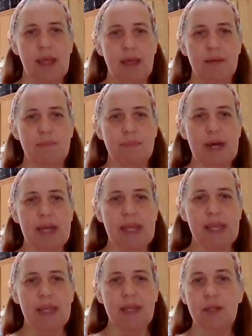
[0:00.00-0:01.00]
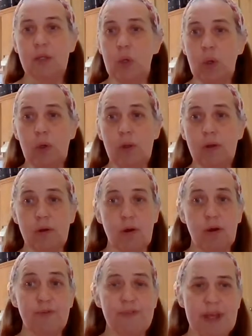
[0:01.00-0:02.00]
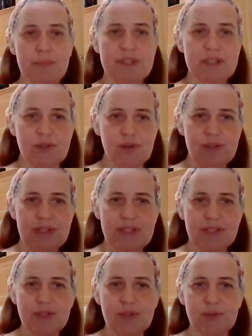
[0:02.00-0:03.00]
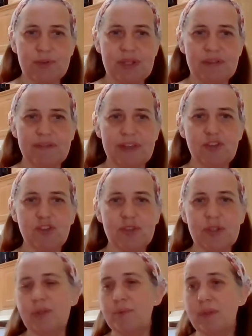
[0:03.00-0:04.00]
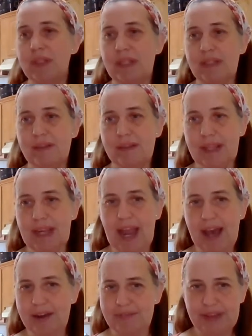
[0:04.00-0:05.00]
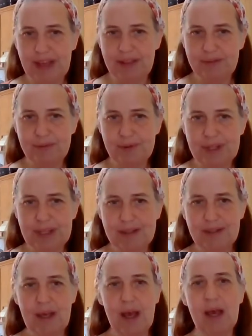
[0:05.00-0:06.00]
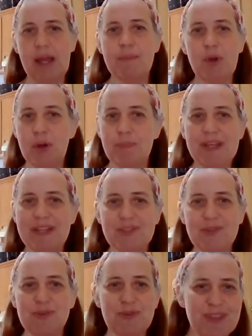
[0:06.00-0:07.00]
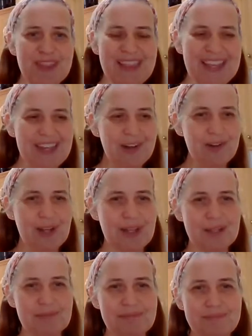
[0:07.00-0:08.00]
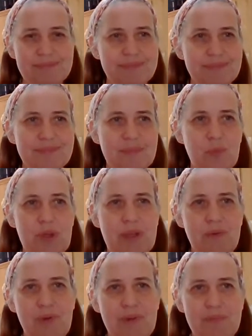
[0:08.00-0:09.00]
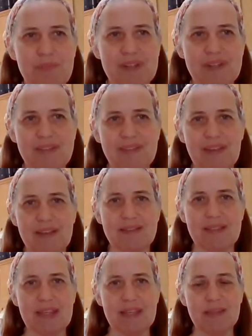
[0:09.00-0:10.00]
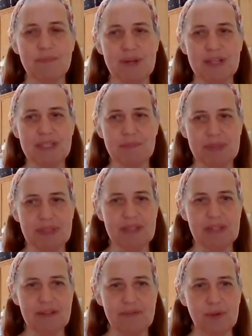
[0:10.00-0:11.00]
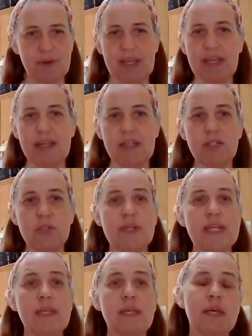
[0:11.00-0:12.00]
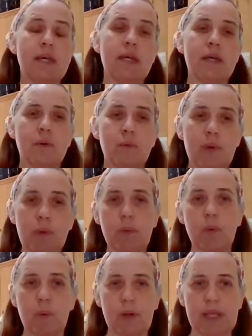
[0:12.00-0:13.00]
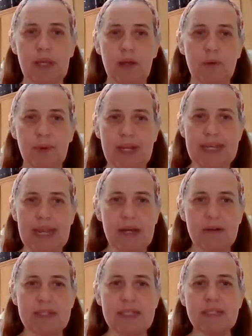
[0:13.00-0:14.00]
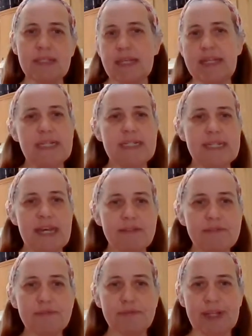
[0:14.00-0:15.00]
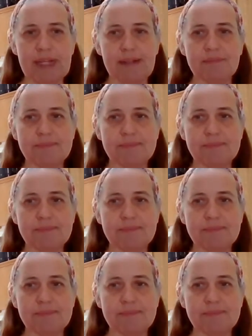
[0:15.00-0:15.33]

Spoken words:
My goal, or our family's goal, is to eventually get out of California. I'm hoping sooner than later. We've been discussing the possibility of going ahead and doing it. What we're working on right now is getting debt-free,